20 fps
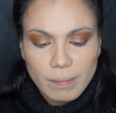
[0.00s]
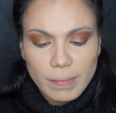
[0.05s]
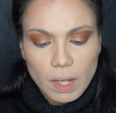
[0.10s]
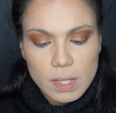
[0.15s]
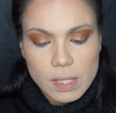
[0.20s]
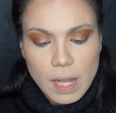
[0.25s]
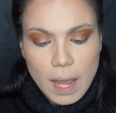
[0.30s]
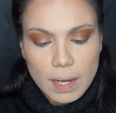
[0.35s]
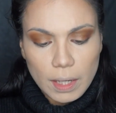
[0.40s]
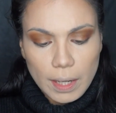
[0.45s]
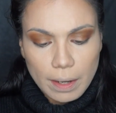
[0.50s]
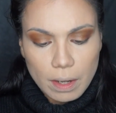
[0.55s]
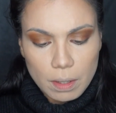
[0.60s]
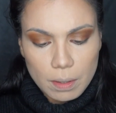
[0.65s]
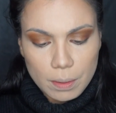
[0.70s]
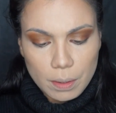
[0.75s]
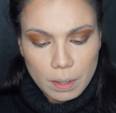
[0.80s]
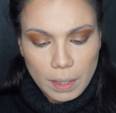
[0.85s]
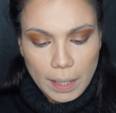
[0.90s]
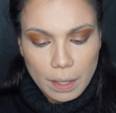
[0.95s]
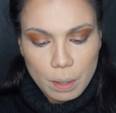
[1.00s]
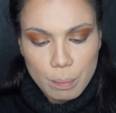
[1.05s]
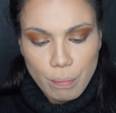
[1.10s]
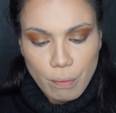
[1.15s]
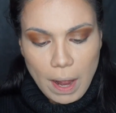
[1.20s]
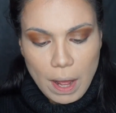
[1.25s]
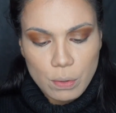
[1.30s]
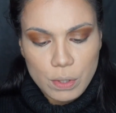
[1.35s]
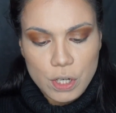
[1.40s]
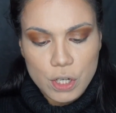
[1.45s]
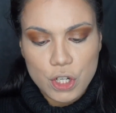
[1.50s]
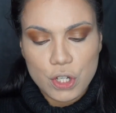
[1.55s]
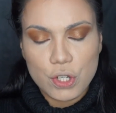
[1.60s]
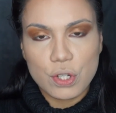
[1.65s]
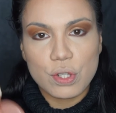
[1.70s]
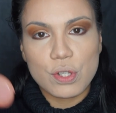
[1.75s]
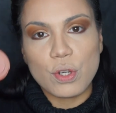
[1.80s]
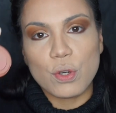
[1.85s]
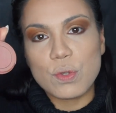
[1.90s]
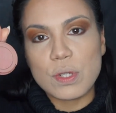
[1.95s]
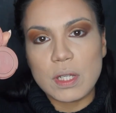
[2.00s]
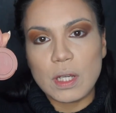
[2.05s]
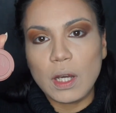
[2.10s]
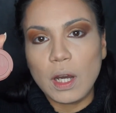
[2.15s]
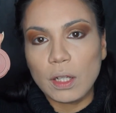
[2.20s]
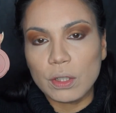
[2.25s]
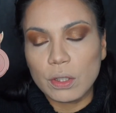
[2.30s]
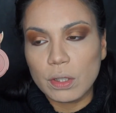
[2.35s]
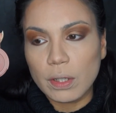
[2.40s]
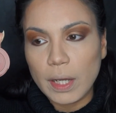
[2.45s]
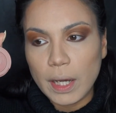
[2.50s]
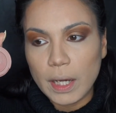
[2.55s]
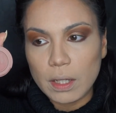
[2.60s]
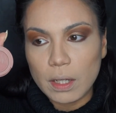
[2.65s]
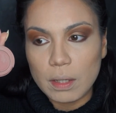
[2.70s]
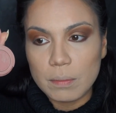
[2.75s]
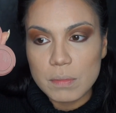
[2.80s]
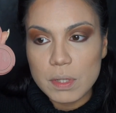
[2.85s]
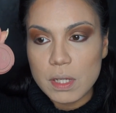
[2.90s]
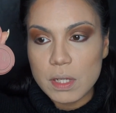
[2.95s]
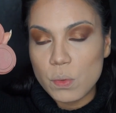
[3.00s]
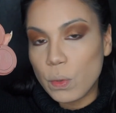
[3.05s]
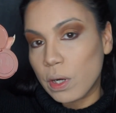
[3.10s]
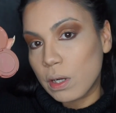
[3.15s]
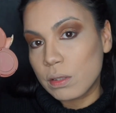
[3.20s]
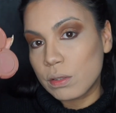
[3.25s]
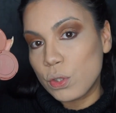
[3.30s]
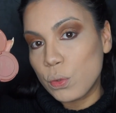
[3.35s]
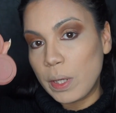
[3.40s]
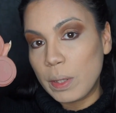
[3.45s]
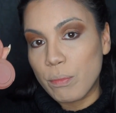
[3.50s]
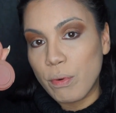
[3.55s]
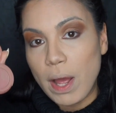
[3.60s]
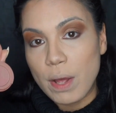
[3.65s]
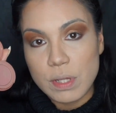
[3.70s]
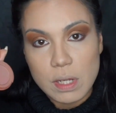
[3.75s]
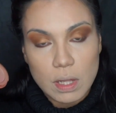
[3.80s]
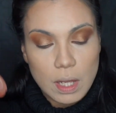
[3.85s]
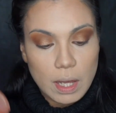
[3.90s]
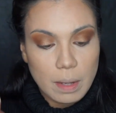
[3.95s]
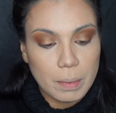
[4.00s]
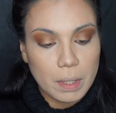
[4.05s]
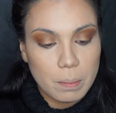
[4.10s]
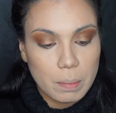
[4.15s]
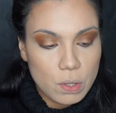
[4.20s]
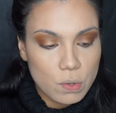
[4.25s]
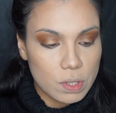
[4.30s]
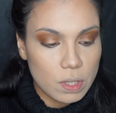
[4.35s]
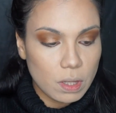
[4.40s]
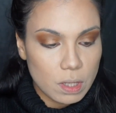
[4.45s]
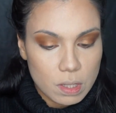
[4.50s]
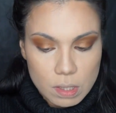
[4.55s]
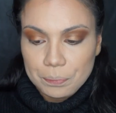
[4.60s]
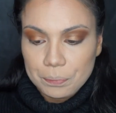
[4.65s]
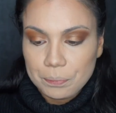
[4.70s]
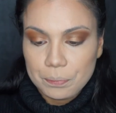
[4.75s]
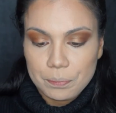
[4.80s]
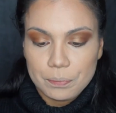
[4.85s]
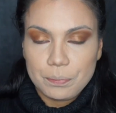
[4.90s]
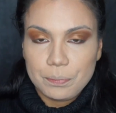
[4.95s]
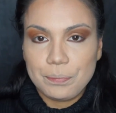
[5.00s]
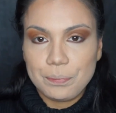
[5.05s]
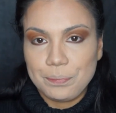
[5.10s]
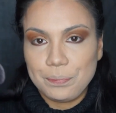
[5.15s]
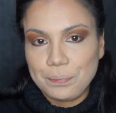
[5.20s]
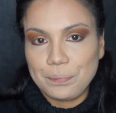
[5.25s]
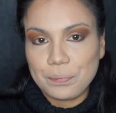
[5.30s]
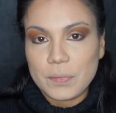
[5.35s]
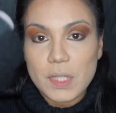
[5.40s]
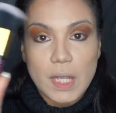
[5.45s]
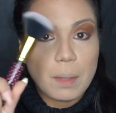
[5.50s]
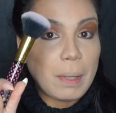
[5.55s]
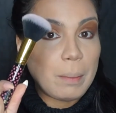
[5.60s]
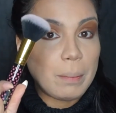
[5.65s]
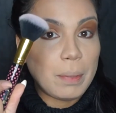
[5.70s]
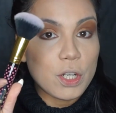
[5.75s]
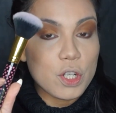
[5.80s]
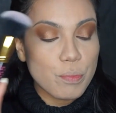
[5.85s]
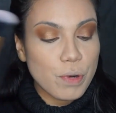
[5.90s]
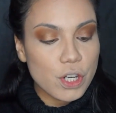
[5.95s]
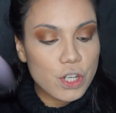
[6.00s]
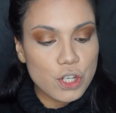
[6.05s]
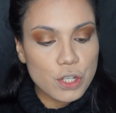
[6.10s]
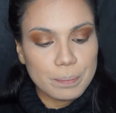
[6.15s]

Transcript: It's kind of like a brownish toasty color, and since we're doing brown today, I'm going to be using this. Take my blush brush.